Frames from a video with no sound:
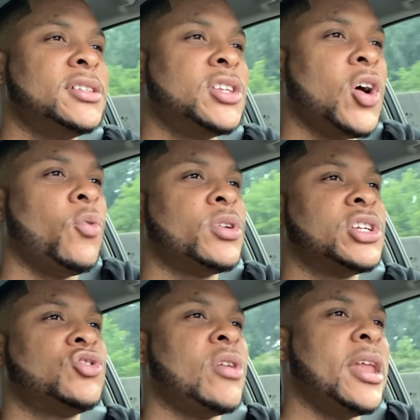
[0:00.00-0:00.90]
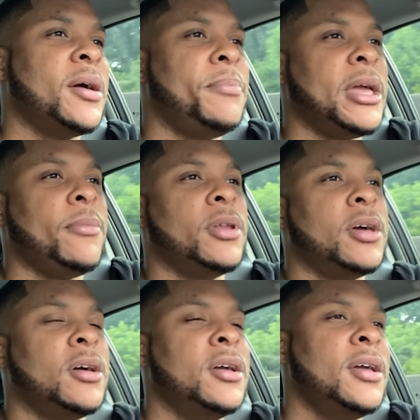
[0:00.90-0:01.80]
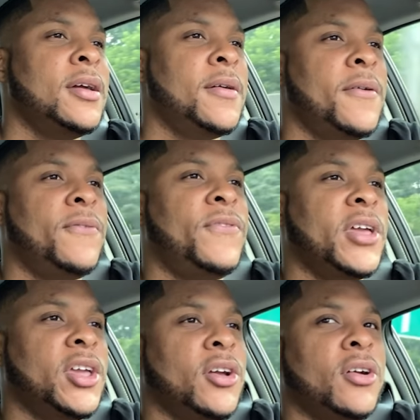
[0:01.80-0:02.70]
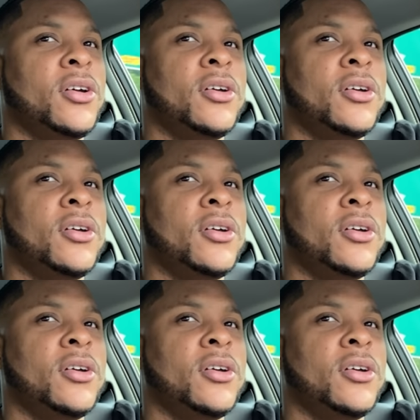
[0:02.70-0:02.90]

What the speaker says: so we're just trying to be able to figure